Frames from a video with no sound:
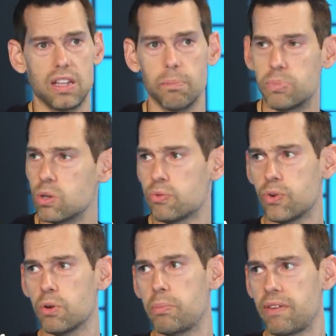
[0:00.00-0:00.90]
the
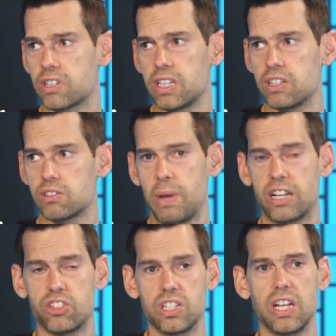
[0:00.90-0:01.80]
beautiful Beverly Hills
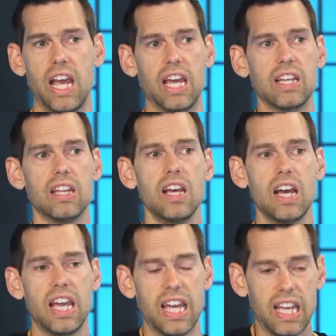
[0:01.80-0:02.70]
mansion and
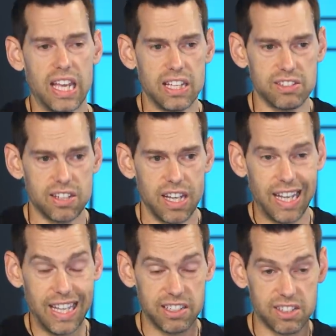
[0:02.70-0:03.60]
it is
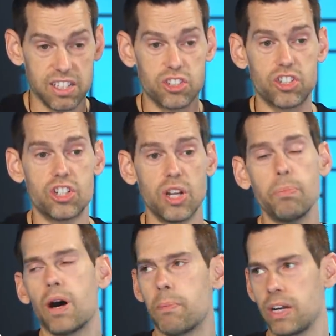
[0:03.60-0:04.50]
the
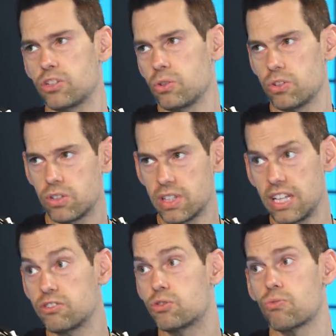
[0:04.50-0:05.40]
chip on my shoulder
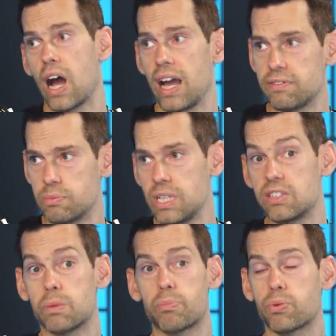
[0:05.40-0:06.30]
that drives me
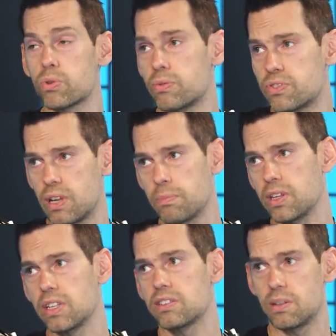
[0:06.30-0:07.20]
to prove
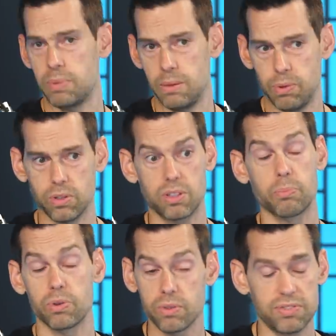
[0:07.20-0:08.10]
something to people, to
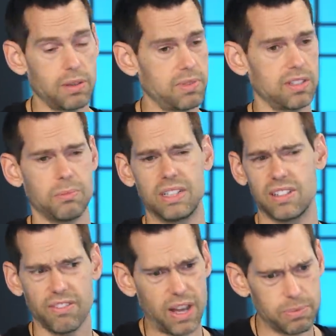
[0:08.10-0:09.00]
prove something to
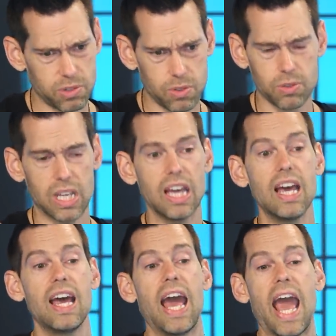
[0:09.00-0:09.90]
myself, absolutely.
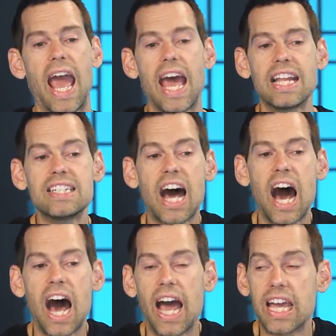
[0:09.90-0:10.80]
And
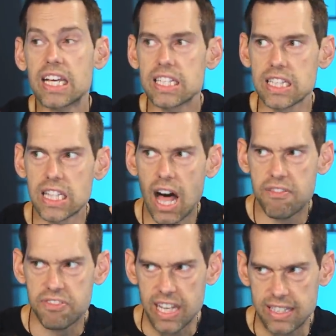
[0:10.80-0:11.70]
I
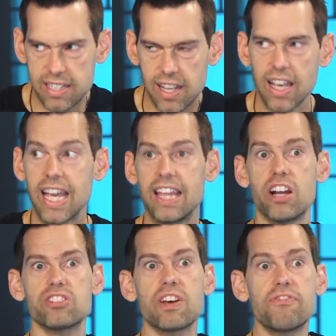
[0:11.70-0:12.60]
love it.
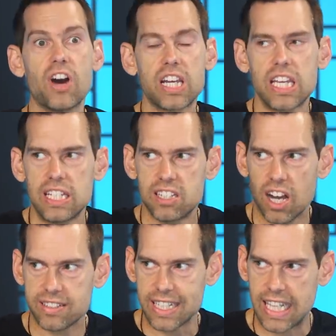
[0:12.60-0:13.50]
There's a fucking
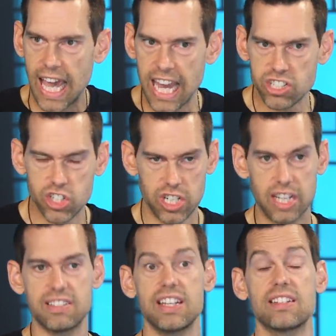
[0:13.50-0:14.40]
intoxication.
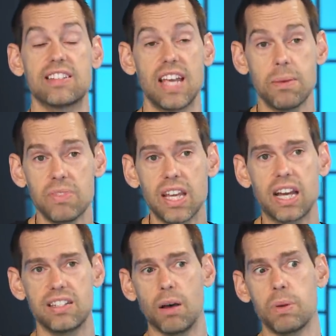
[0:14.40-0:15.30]
It's that same thing
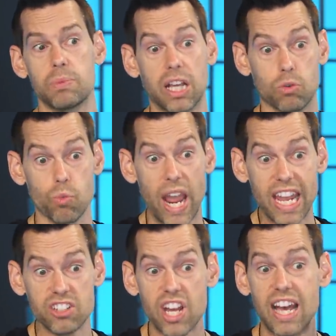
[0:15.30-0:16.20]
I tell people, like
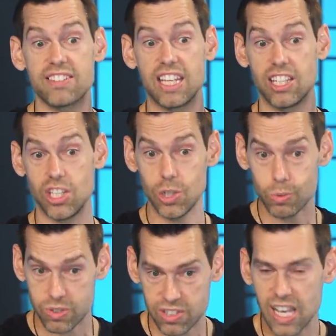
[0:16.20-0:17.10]
rage has a
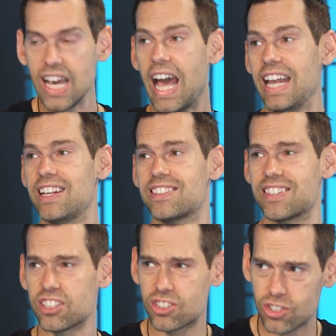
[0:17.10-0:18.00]
use and it is
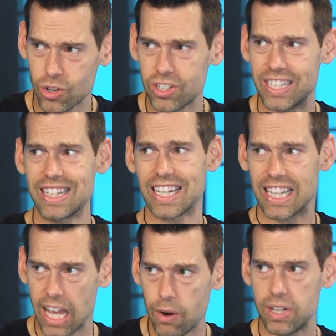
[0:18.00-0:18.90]
the certainty, the
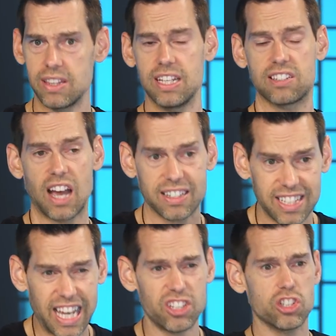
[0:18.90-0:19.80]
clarity, the
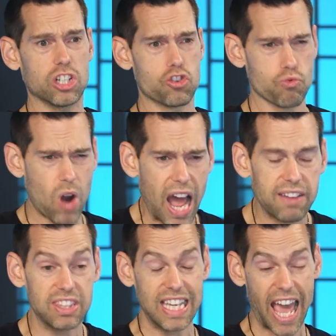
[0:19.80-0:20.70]
intoxication, the drive, the